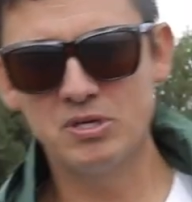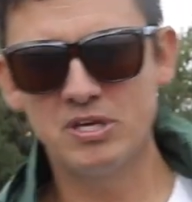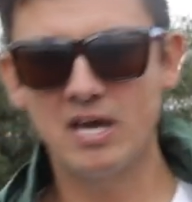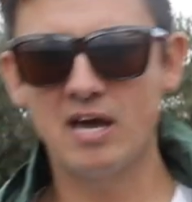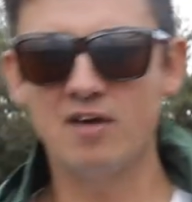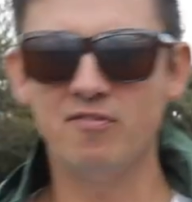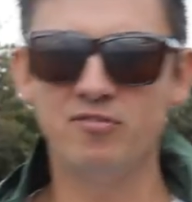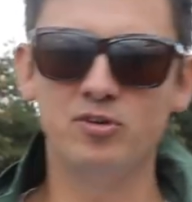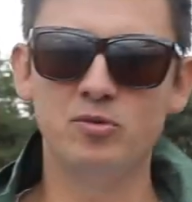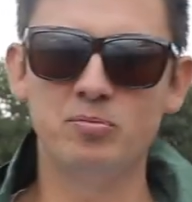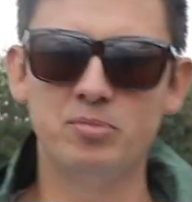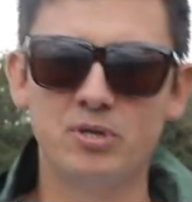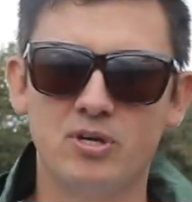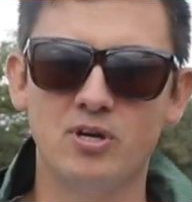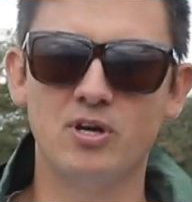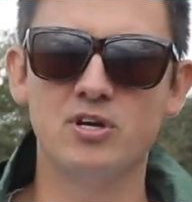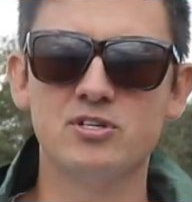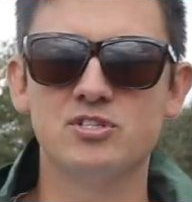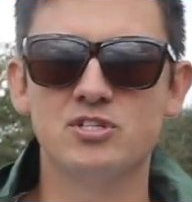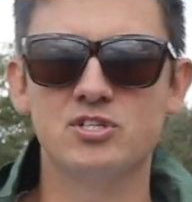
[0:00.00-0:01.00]
be careful
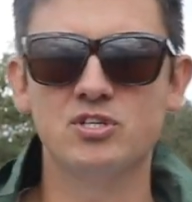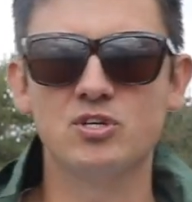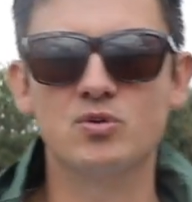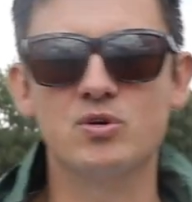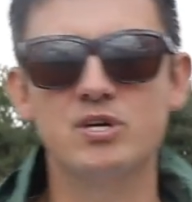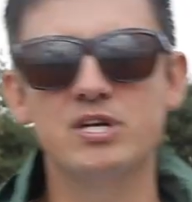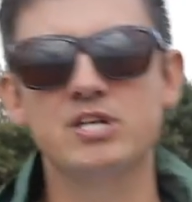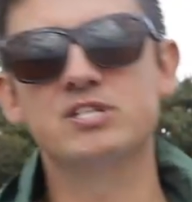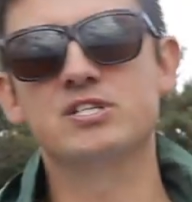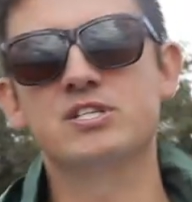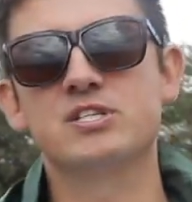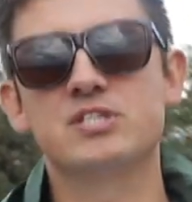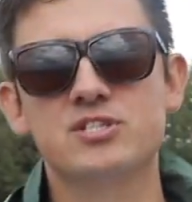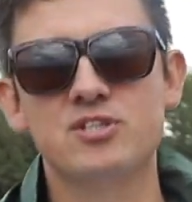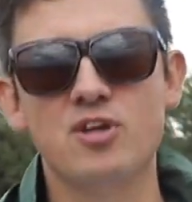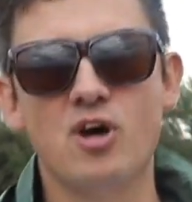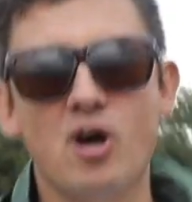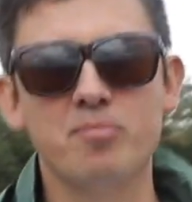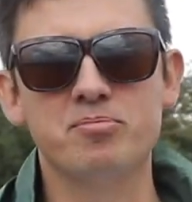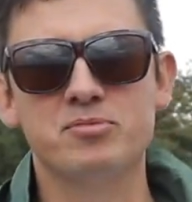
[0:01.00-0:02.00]
because it
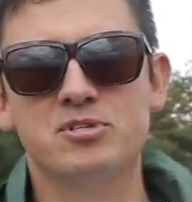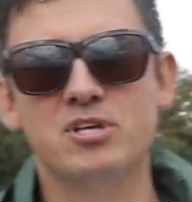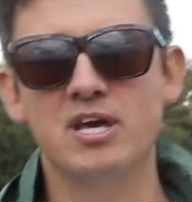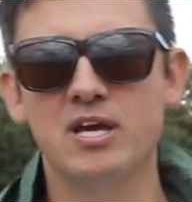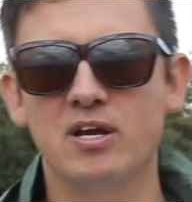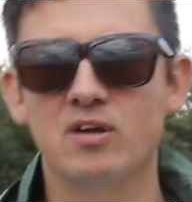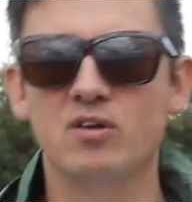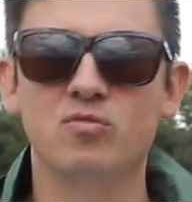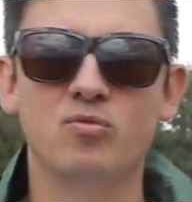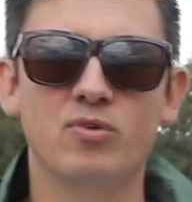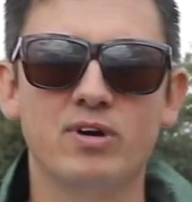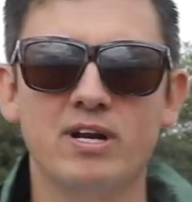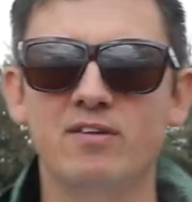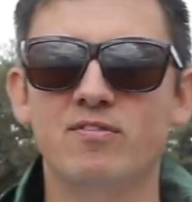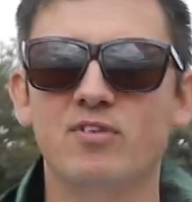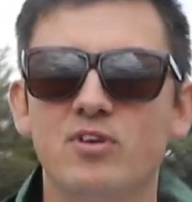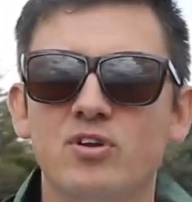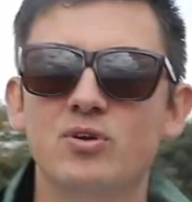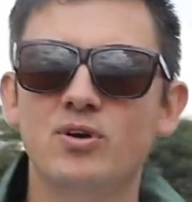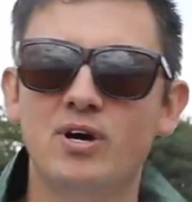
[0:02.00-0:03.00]
increases the uptake of
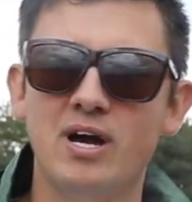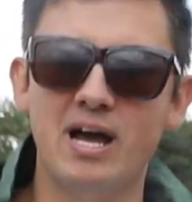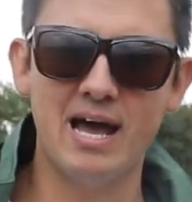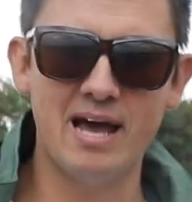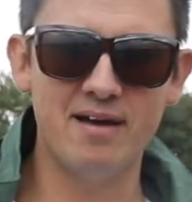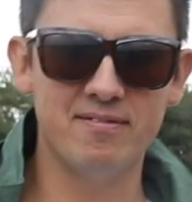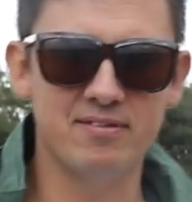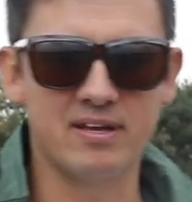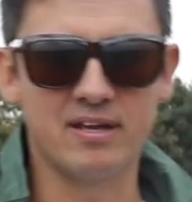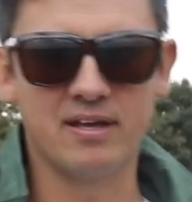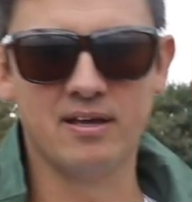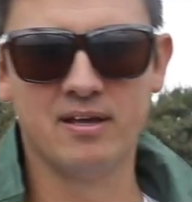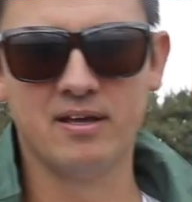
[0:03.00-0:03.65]
whatever you are having